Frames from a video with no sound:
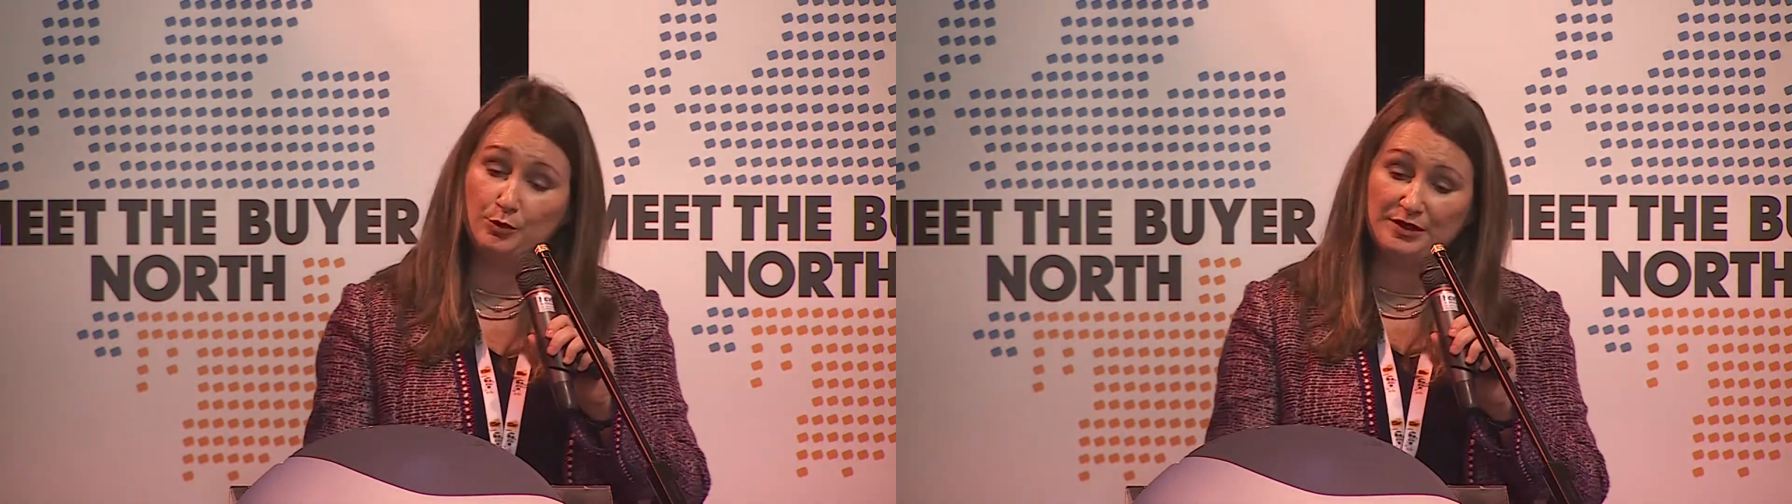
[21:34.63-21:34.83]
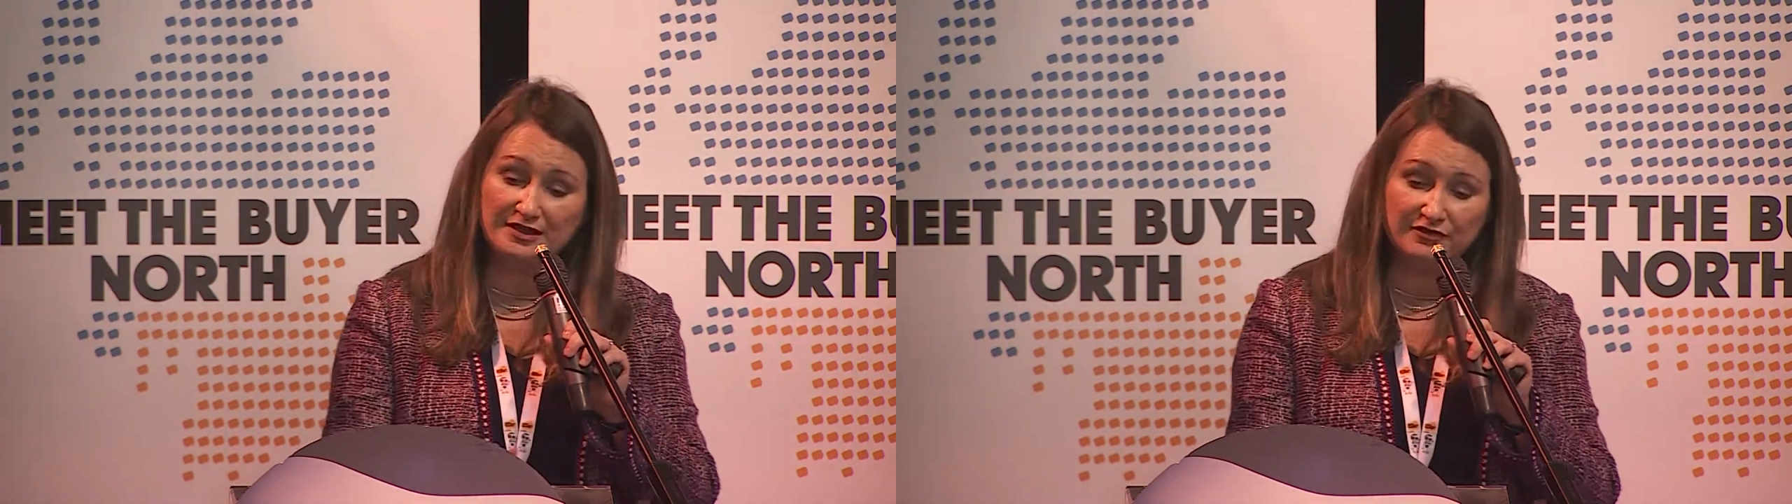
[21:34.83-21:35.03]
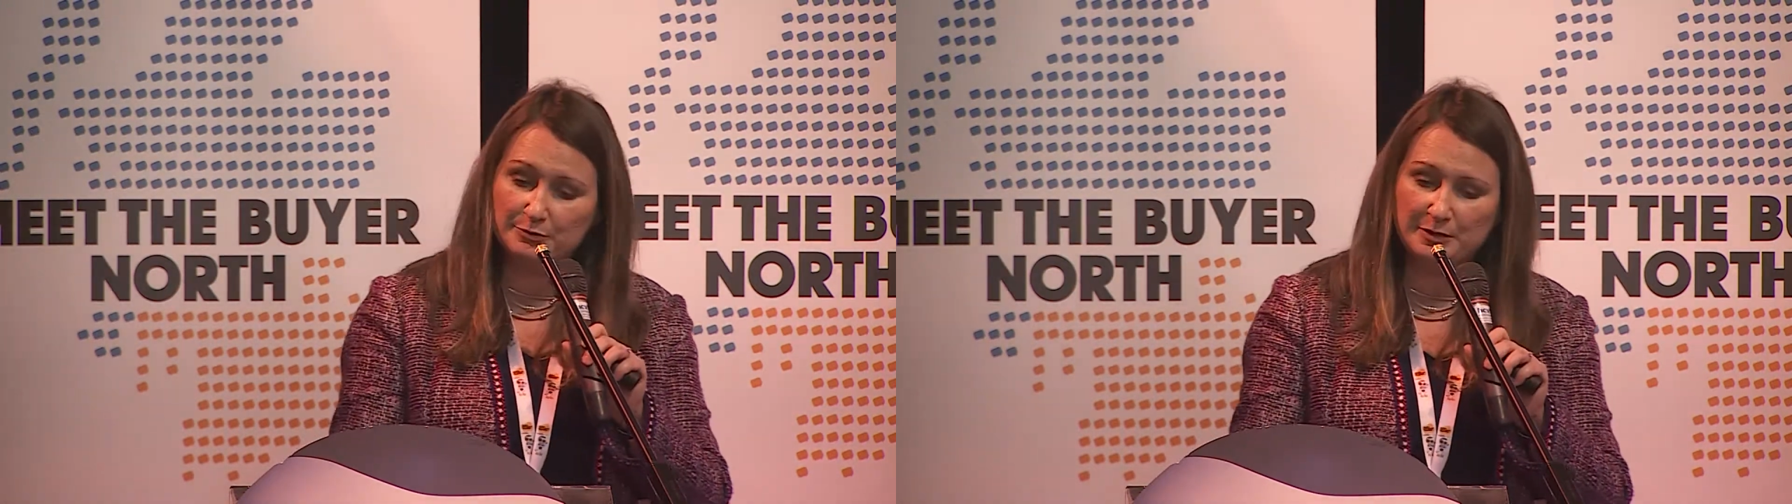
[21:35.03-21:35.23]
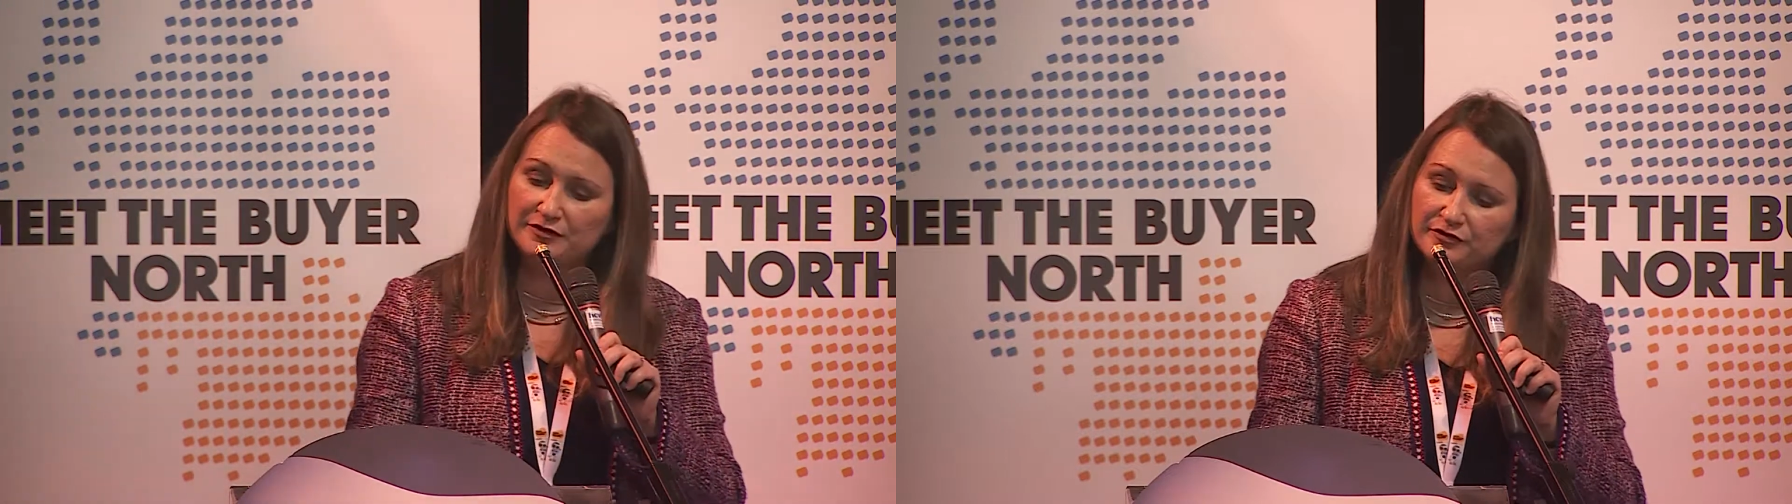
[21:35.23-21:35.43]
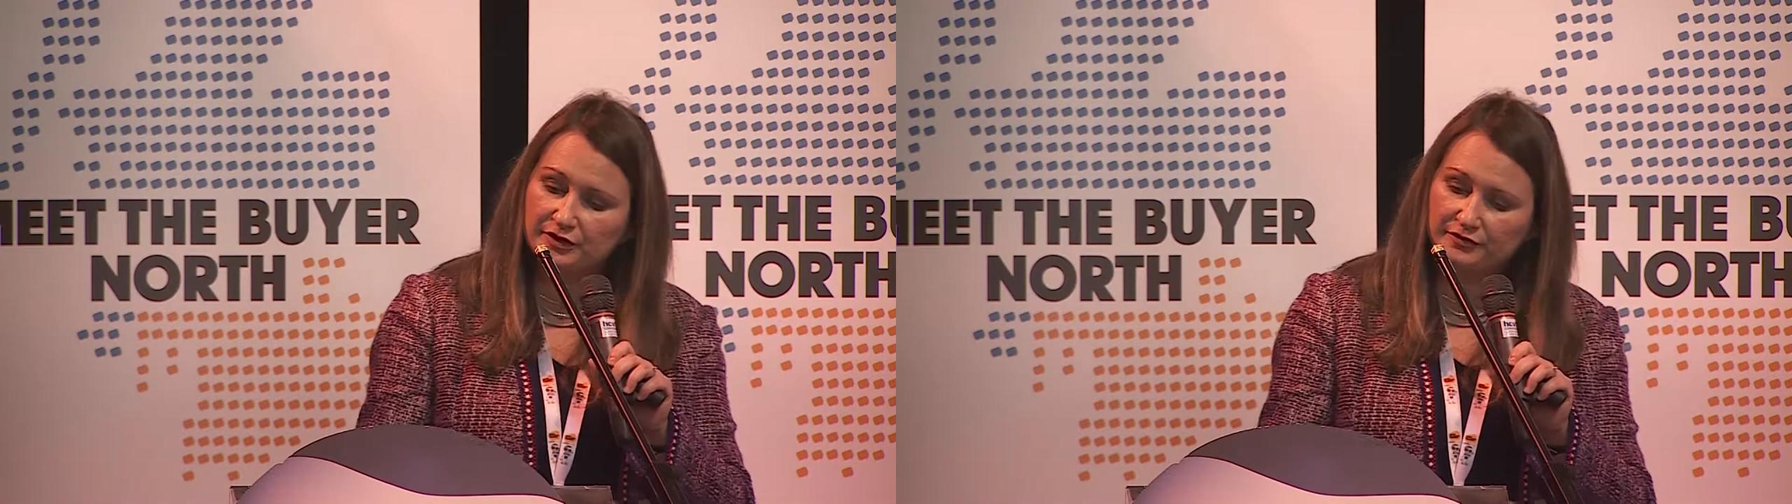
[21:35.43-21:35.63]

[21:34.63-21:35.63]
We'd never bid for a